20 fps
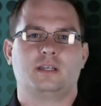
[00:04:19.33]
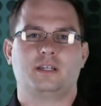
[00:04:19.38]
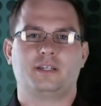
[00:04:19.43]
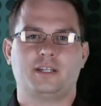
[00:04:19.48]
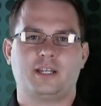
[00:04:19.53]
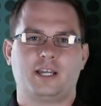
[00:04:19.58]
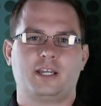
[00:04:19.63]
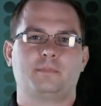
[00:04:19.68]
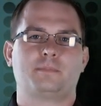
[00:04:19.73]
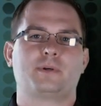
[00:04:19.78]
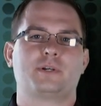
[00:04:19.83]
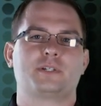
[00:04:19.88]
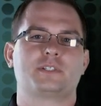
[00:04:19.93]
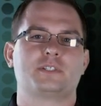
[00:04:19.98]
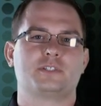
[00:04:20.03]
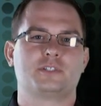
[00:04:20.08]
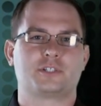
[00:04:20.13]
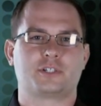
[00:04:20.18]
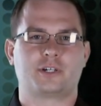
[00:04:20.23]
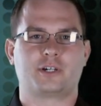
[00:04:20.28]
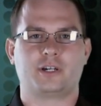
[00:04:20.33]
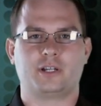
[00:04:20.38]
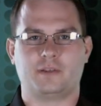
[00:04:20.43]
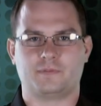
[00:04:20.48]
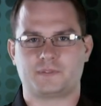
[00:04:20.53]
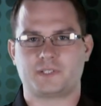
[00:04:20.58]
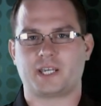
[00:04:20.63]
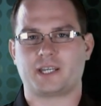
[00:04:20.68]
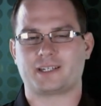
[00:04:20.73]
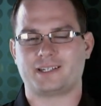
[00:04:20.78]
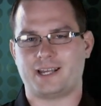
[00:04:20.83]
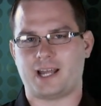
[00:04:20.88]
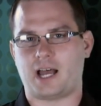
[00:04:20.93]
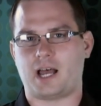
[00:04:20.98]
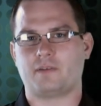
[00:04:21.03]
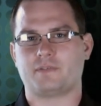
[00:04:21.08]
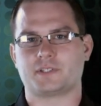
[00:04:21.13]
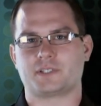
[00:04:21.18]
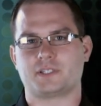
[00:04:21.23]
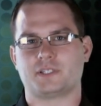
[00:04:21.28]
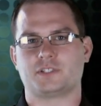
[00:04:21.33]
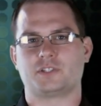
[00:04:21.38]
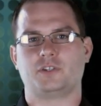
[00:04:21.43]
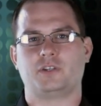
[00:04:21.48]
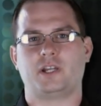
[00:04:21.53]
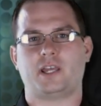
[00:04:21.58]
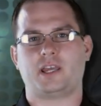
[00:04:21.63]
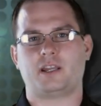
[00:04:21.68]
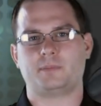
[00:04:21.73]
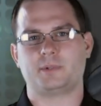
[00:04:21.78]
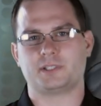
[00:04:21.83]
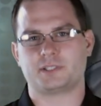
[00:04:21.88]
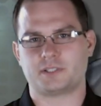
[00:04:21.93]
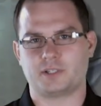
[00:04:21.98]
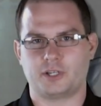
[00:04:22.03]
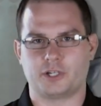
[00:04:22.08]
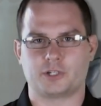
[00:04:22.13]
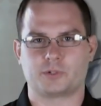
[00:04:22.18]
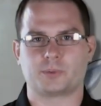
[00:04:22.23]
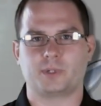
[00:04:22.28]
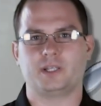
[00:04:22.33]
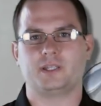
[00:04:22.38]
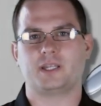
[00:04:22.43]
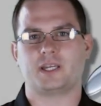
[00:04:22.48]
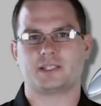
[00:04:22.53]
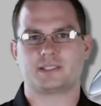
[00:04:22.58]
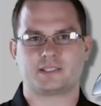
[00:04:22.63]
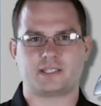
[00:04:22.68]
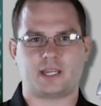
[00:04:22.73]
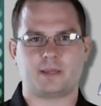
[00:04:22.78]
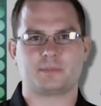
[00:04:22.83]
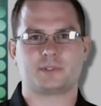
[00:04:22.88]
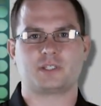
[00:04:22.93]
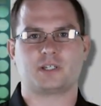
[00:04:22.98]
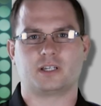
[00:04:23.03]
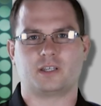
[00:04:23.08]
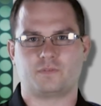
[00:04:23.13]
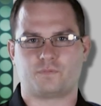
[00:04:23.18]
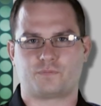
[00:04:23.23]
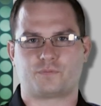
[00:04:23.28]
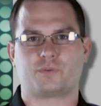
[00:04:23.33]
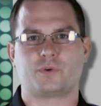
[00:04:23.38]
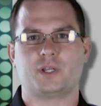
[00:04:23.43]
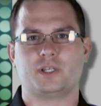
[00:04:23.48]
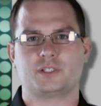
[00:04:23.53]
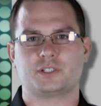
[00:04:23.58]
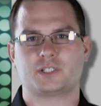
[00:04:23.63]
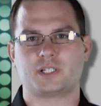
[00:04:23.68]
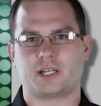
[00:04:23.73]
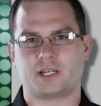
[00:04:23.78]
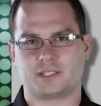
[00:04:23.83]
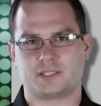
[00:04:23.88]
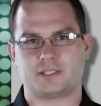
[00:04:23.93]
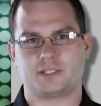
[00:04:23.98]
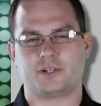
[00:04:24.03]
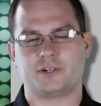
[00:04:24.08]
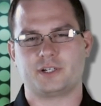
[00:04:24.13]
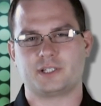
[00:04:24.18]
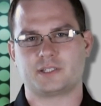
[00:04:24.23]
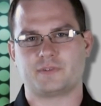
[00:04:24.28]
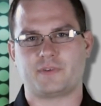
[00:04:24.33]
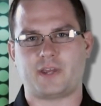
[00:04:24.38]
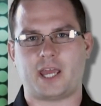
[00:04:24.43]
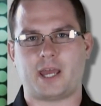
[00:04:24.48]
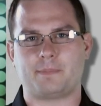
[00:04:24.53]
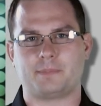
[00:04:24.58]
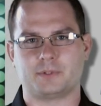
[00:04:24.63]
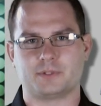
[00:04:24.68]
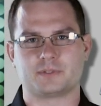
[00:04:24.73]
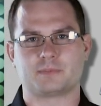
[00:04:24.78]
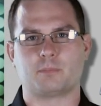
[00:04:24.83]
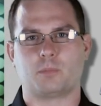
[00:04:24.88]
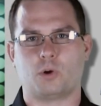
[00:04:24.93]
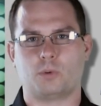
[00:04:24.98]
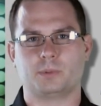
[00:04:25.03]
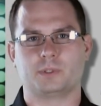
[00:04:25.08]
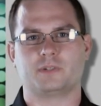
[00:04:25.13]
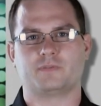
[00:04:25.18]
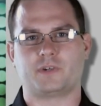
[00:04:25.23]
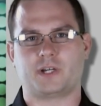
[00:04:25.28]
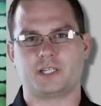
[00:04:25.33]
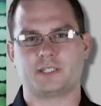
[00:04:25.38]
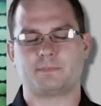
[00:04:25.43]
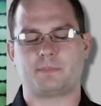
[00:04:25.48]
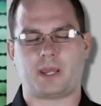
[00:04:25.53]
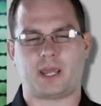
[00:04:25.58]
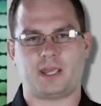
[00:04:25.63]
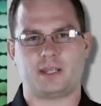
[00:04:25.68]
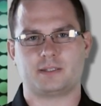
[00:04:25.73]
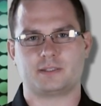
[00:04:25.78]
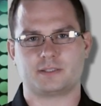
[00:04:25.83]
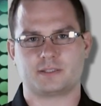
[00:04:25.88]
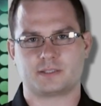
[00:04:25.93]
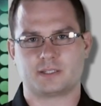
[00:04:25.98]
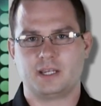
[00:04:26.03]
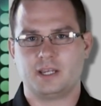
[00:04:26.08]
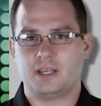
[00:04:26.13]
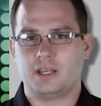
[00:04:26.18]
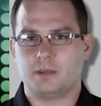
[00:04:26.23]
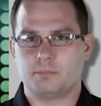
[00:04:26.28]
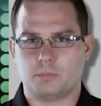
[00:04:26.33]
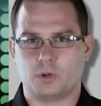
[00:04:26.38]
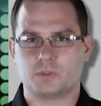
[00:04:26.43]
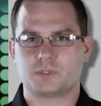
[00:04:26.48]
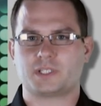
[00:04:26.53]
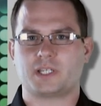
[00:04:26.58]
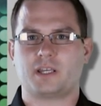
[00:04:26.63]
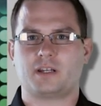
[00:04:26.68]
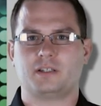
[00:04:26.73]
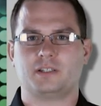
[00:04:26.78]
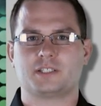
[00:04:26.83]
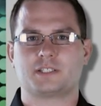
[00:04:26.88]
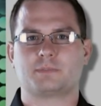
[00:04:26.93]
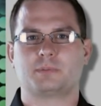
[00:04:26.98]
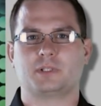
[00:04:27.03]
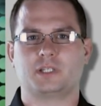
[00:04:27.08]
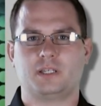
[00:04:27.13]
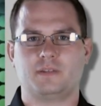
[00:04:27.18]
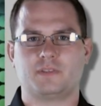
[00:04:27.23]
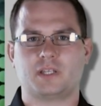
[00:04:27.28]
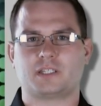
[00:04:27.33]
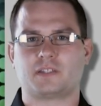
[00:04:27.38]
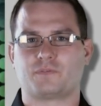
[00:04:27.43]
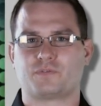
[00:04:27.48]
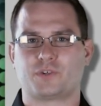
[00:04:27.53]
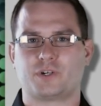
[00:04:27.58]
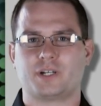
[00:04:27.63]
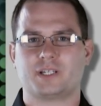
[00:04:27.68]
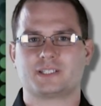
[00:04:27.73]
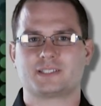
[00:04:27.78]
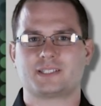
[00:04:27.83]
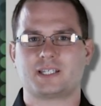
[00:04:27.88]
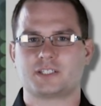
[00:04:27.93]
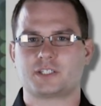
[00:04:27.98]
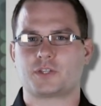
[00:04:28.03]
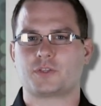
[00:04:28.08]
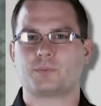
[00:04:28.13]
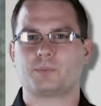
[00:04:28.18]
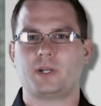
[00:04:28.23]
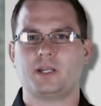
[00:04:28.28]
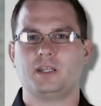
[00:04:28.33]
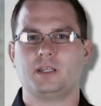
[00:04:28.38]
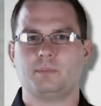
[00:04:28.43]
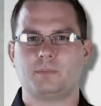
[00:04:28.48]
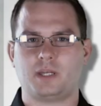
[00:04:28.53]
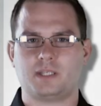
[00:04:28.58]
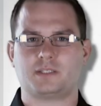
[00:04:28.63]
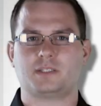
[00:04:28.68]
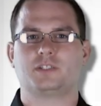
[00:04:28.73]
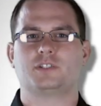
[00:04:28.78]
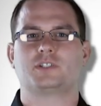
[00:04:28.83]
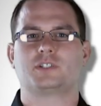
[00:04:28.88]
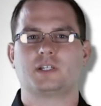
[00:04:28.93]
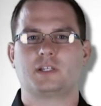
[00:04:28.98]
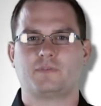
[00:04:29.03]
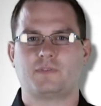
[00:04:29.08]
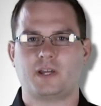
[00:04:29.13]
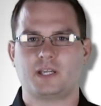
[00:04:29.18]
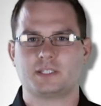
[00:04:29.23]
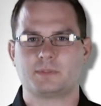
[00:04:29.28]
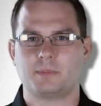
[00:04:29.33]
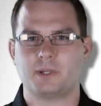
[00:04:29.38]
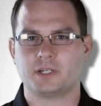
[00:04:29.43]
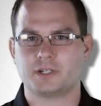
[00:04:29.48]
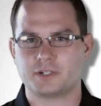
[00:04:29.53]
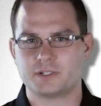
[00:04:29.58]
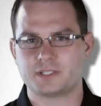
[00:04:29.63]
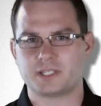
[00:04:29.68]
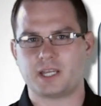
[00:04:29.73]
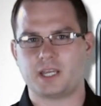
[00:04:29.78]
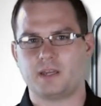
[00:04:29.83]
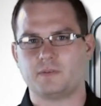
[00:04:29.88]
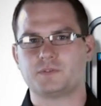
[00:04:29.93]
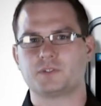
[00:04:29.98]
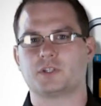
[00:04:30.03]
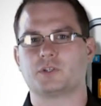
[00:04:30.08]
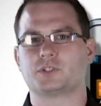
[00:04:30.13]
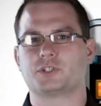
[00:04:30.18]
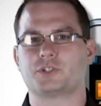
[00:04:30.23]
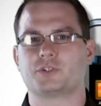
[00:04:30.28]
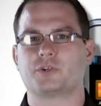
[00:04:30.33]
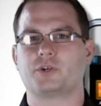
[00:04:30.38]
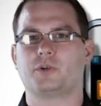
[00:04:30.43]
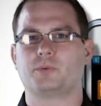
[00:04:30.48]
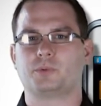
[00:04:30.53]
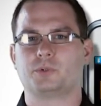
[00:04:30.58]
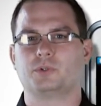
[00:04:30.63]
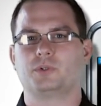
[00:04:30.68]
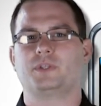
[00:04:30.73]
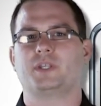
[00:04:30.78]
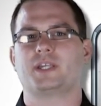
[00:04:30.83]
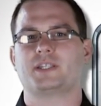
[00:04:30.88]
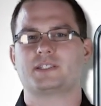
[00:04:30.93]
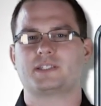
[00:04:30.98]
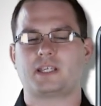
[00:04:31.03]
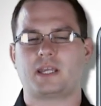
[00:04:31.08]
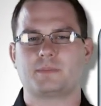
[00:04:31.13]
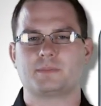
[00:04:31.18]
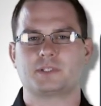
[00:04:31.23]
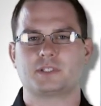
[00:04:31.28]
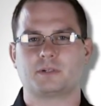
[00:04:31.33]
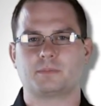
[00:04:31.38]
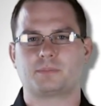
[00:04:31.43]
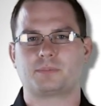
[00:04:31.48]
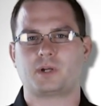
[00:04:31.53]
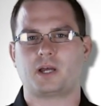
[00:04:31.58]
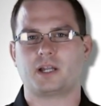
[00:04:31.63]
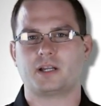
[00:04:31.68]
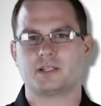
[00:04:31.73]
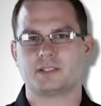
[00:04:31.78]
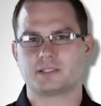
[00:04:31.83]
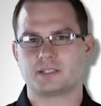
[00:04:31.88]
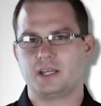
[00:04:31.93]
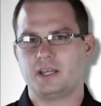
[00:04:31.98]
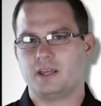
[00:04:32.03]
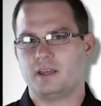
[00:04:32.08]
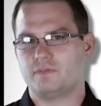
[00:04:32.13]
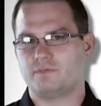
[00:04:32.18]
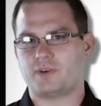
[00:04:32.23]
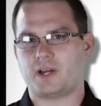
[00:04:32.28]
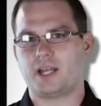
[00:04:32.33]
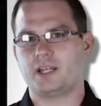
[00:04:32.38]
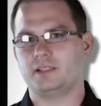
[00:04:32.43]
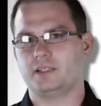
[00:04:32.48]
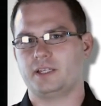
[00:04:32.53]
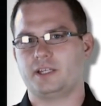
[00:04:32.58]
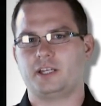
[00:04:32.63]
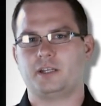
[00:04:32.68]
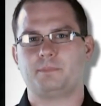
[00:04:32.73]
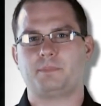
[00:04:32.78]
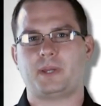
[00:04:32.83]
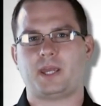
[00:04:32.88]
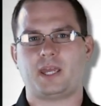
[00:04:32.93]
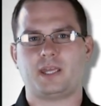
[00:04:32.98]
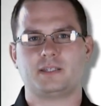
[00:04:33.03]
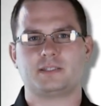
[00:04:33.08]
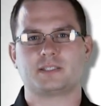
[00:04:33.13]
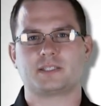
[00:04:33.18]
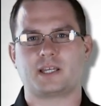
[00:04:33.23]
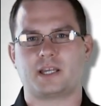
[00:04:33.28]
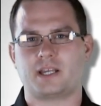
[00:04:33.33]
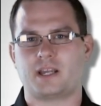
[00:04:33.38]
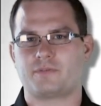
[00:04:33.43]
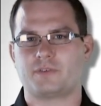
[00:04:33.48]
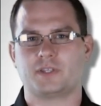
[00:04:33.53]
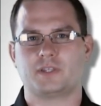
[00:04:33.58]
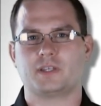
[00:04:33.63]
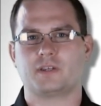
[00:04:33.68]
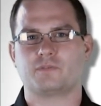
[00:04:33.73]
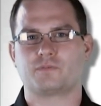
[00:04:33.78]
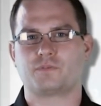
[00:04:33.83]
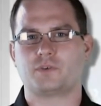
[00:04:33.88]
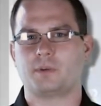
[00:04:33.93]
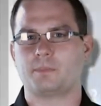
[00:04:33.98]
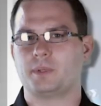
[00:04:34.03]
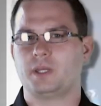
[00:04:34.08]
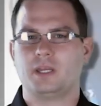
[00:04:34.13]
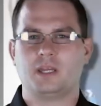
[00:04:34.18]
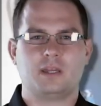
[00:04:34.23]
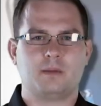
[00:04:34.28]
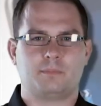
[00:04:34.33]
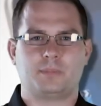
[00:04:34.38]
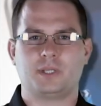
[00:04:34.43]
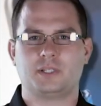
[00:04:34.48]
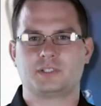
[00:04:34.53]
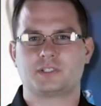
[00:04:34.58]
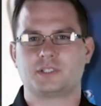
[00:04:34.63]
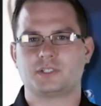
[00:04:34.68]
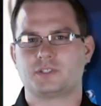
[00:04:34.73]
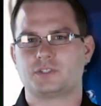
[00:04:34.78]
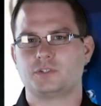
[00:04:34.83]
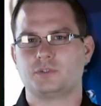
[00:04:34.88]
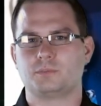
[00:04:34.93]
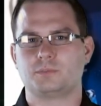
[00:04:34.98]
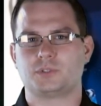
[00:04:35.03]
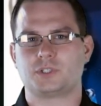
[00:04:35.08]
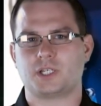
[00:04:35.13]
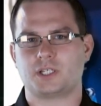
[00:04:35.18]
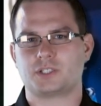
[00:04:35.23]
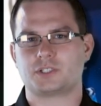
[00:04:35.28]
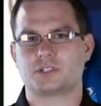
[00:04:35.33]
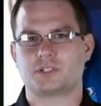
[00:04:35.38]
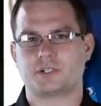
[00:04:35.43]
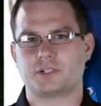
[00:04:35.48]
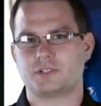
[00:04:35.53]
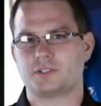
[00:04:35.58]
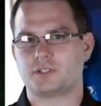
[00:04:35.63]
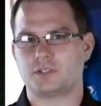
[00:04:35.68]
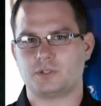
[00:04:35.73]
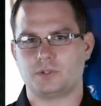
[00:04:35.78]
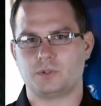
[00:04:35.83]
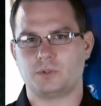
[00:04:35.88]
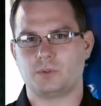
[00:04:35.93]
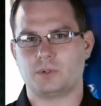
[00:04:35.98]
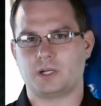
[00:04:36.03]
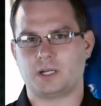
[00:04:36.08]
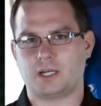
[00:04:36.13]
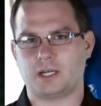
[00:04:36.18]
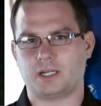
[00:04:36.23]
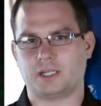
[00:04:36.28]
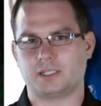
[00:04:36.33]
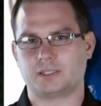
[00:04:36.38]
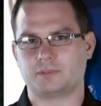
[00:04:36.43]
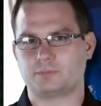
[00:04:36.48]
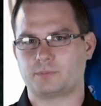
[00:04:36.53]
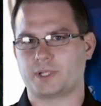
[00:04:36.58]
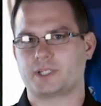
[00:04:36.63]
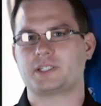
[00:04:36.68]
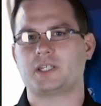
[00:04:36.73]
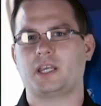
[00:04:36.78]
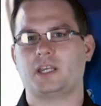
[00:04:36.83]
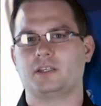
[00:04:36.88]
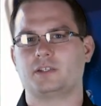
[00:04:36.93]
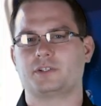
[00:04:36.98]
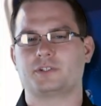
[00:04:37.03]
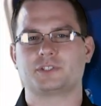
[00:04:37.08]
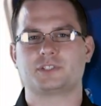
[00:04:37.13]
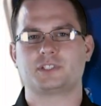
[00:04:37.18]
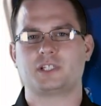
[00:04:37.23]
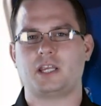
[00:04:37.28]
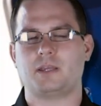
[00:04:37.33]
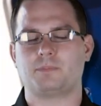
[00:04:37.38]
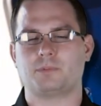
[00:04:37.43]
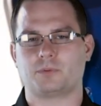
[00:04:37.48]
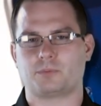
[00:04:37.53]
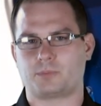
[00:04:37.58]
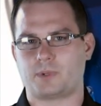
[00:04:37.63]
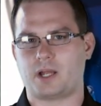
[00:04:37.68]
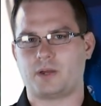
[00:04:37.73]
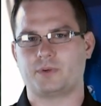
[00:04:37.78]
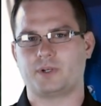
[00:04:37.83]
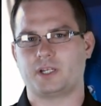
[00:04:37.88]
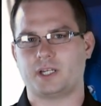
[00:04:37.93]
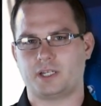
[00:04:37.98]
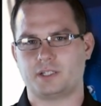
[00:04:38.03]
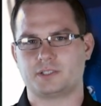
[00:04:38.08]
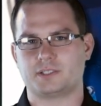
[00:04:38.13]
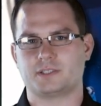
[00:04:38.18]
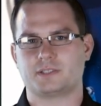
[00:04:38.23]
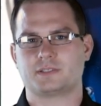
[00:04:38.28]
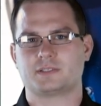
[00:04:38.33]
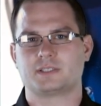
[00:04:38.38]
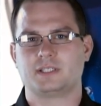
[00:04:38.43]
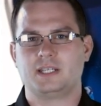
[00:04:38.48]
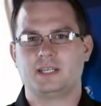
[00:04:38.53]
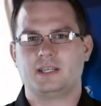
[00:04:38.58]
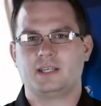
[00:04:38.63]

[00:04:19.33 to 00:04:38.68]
A nine-person jury of tech novices unanimously agreed that Samsung infringed on a series of Apple's mobile device patents. Most analysts believe that the verdict sends a threatening message to device makers after the jury ruled that Samsung products violated patents on everything from pinch-to-zoom gesture to uh, rectangular shape with rounded edges.